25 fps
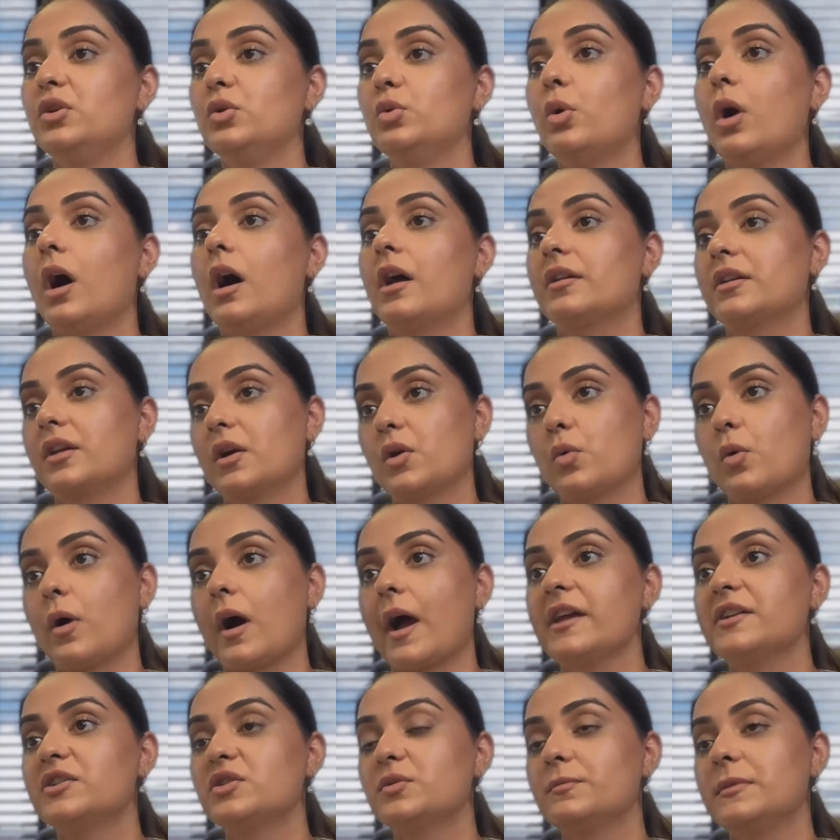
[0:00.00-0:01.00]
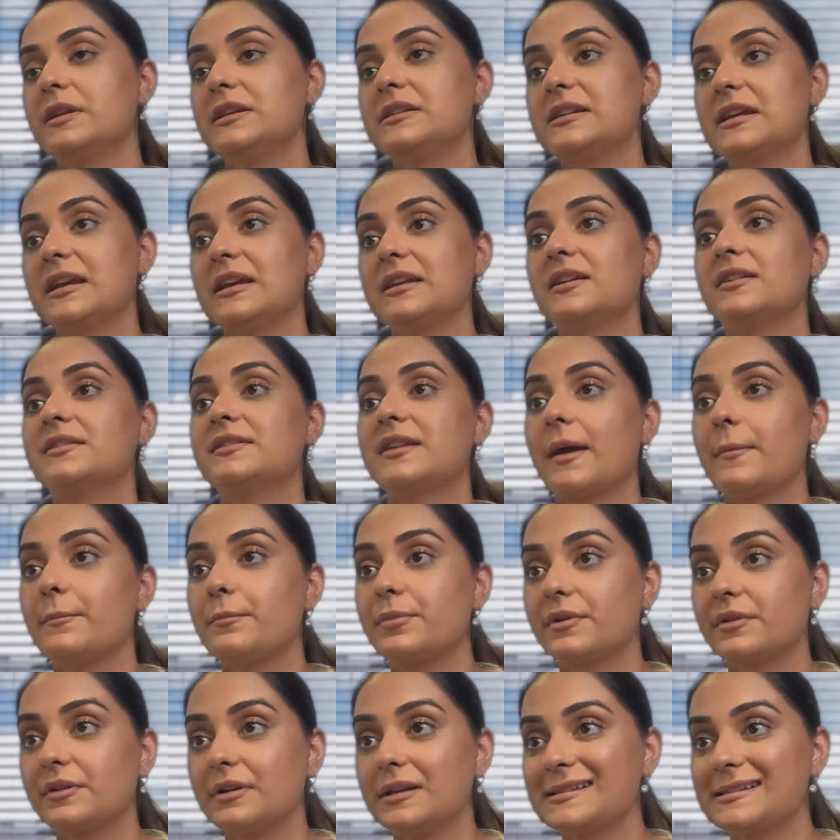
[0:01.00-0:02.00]
are required to maintain a
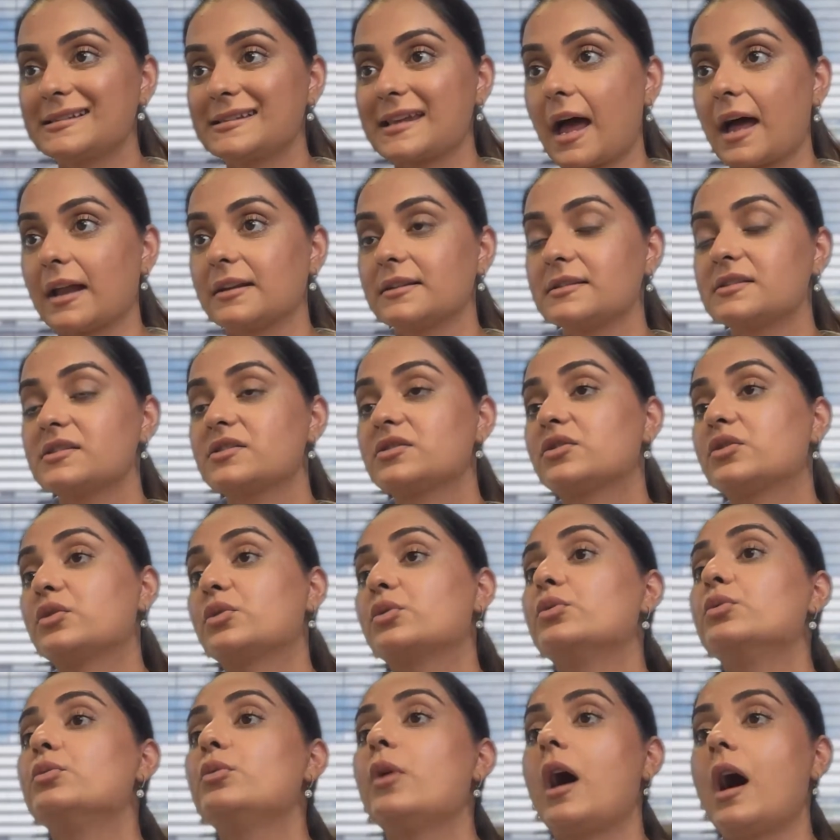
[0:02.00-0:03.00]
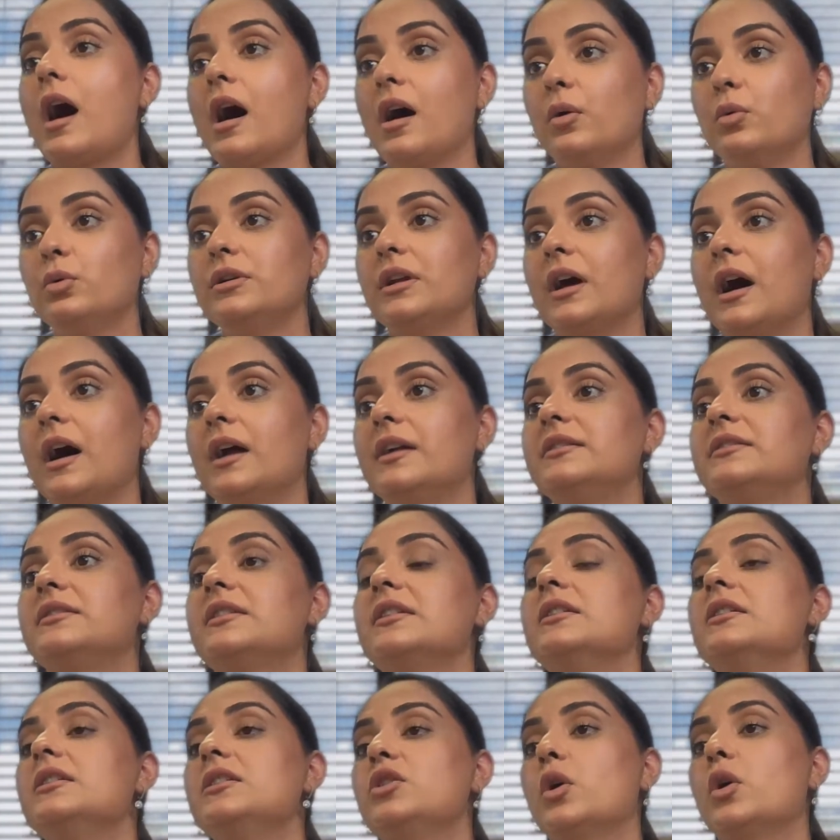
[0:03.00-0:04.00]
temporary status throughout
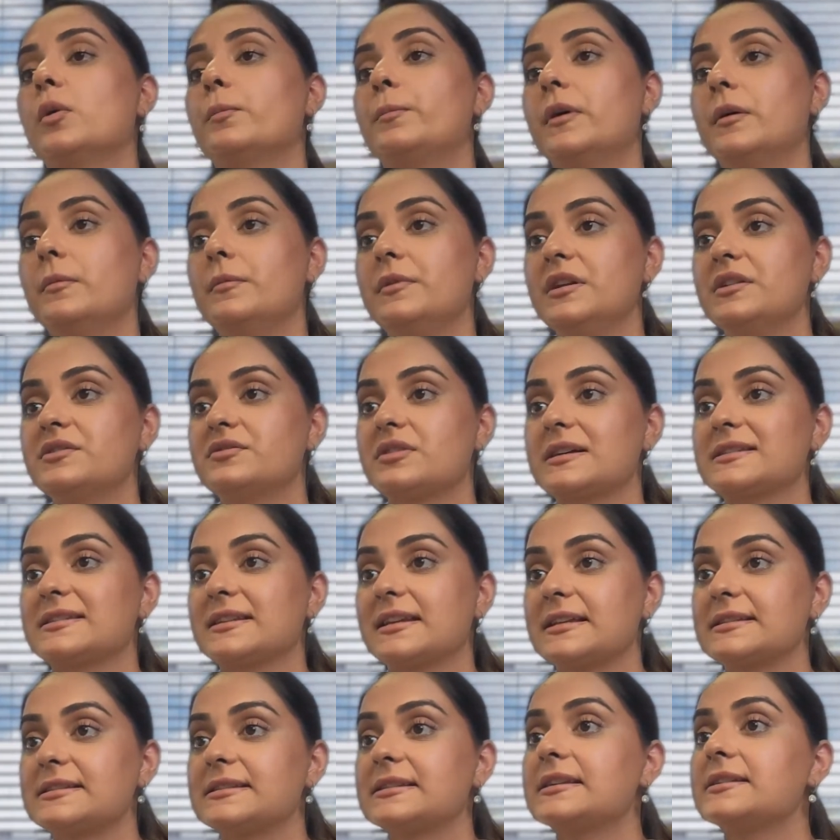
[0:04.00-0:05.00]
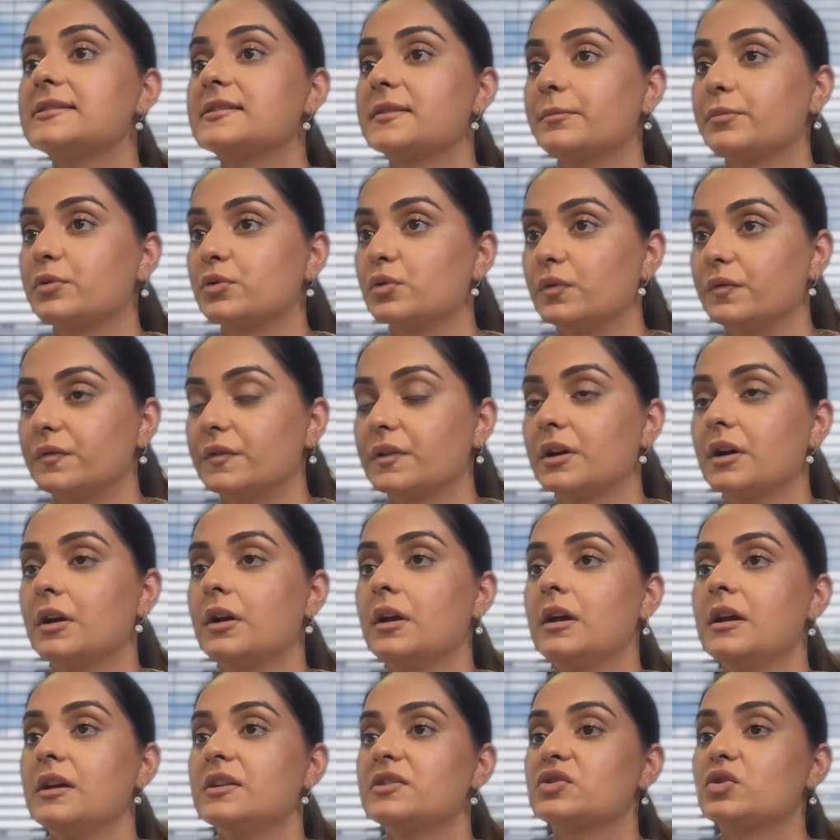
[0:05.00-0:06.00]
until your permanent residency is approved.
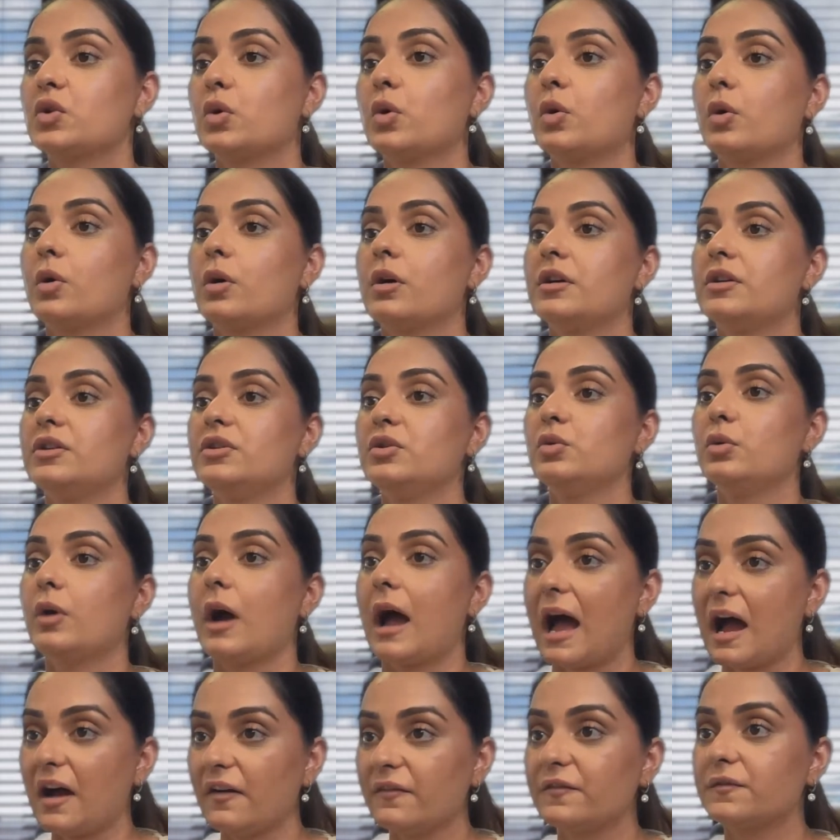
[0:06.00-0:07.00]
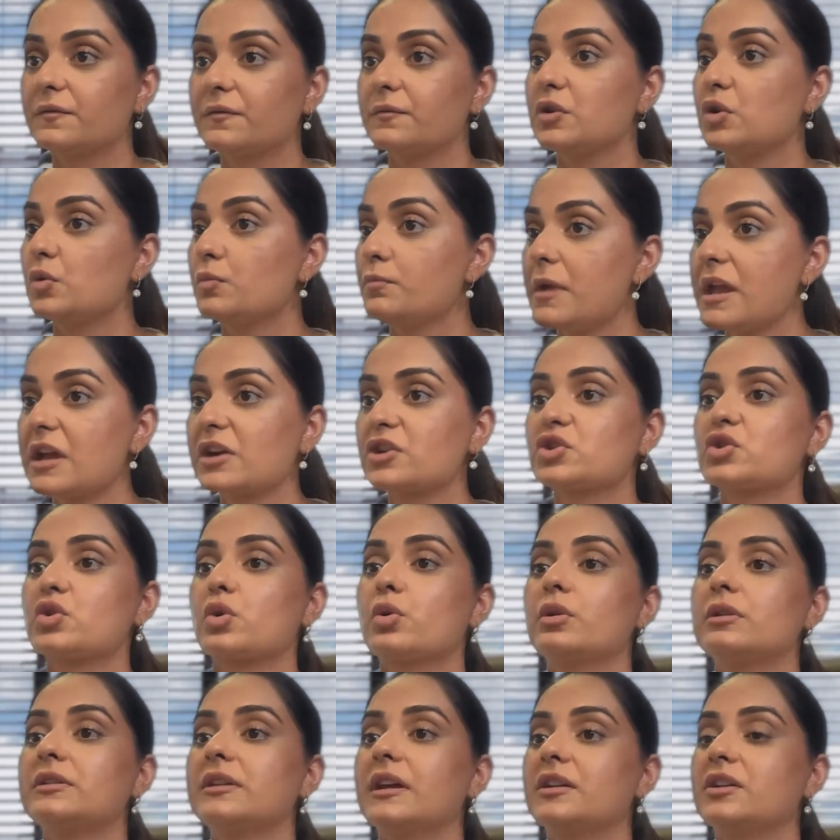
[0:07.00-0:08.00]
So you make
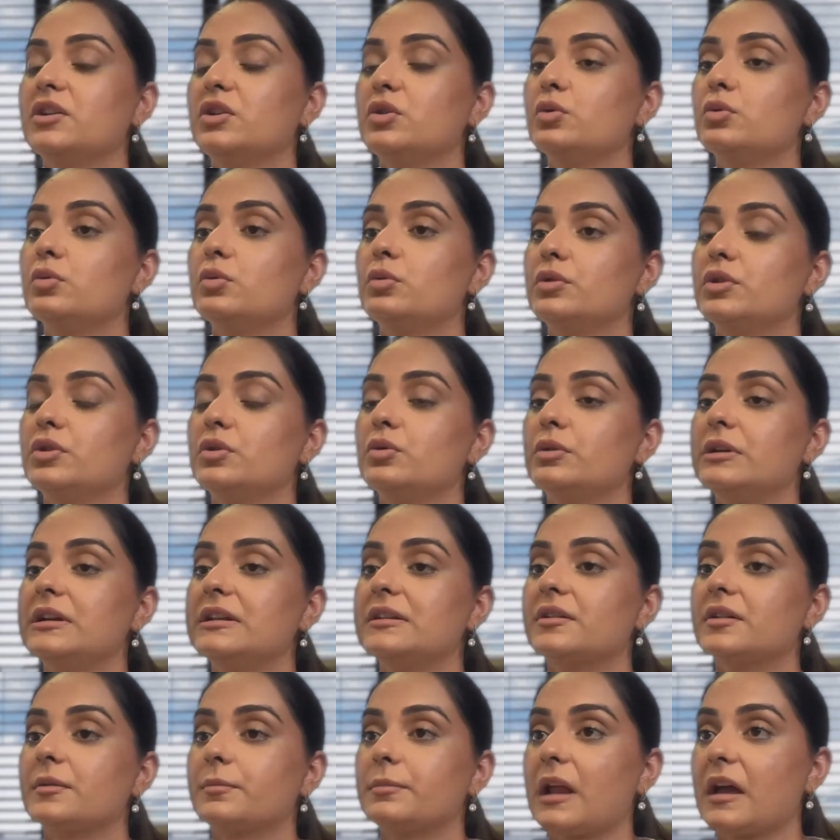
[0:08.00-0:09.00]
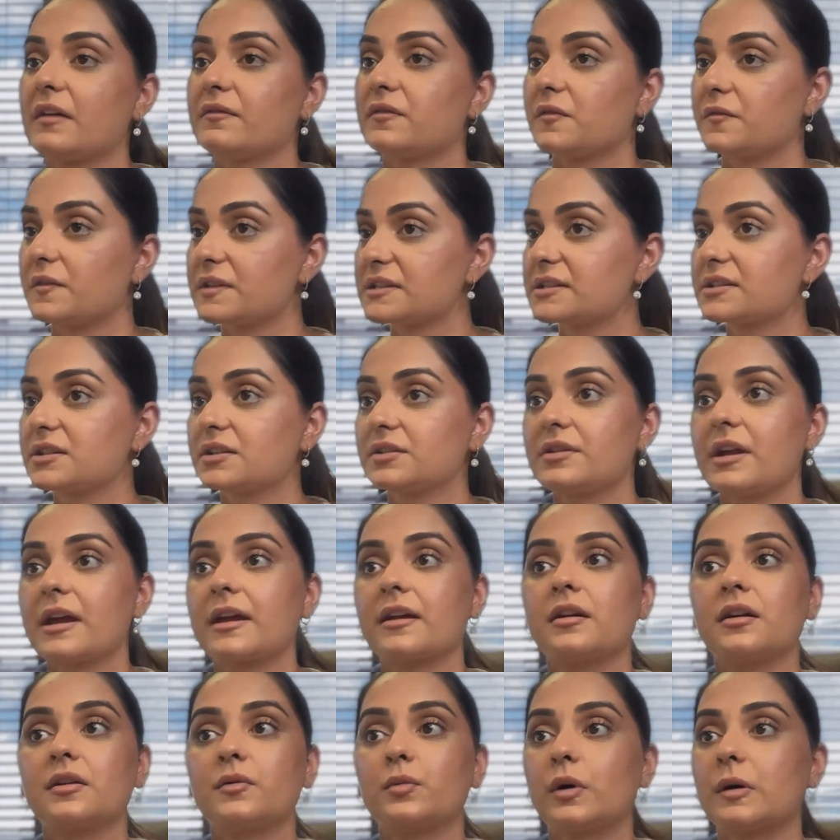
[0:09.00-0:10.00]
sure that you either apply for visitor
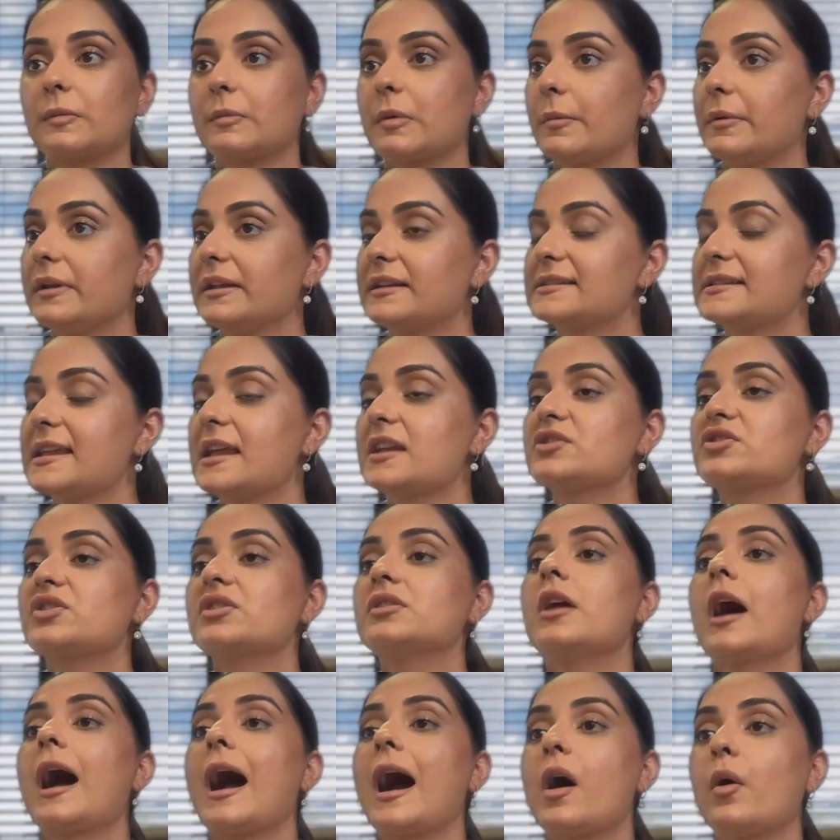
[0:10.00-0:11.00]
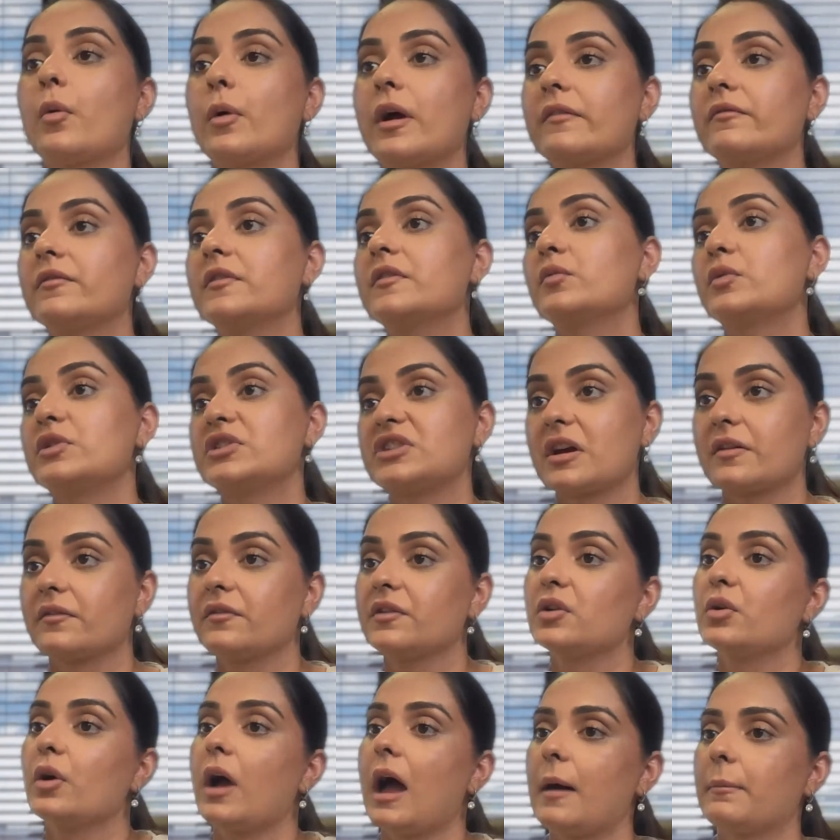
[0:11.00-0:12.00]
record, work permit extension, however, whichever
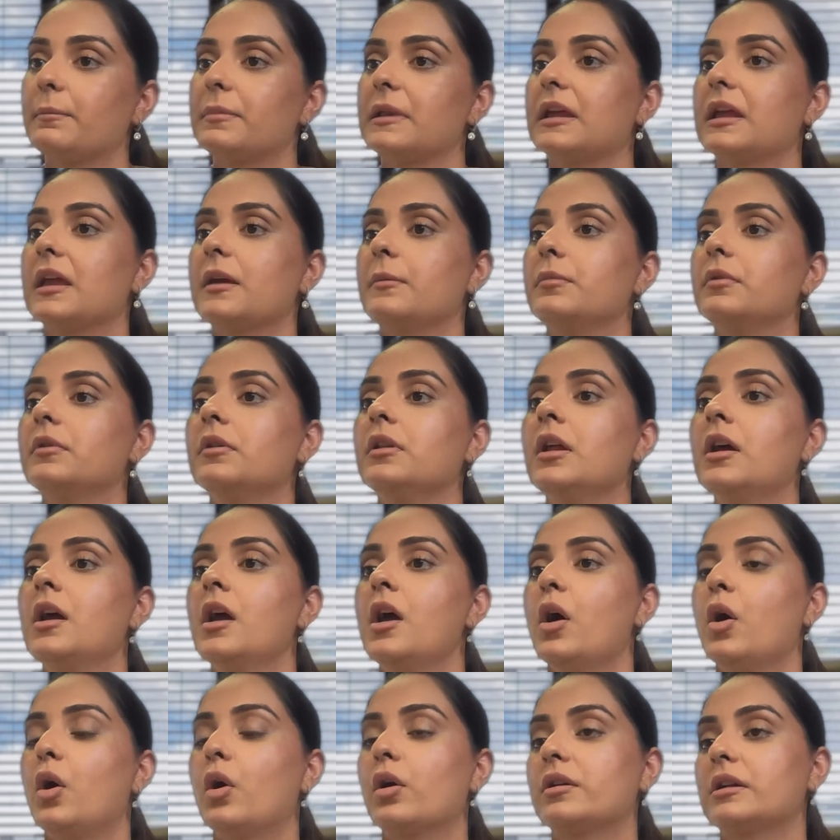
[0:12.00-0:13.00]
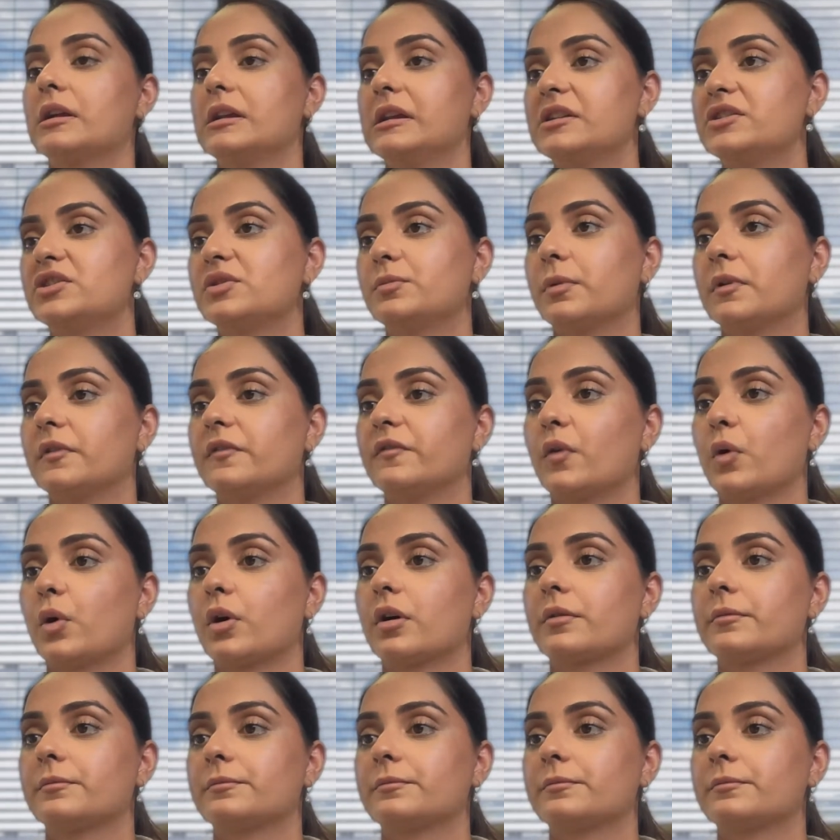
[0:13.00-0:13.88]
you're applicable or eligible for.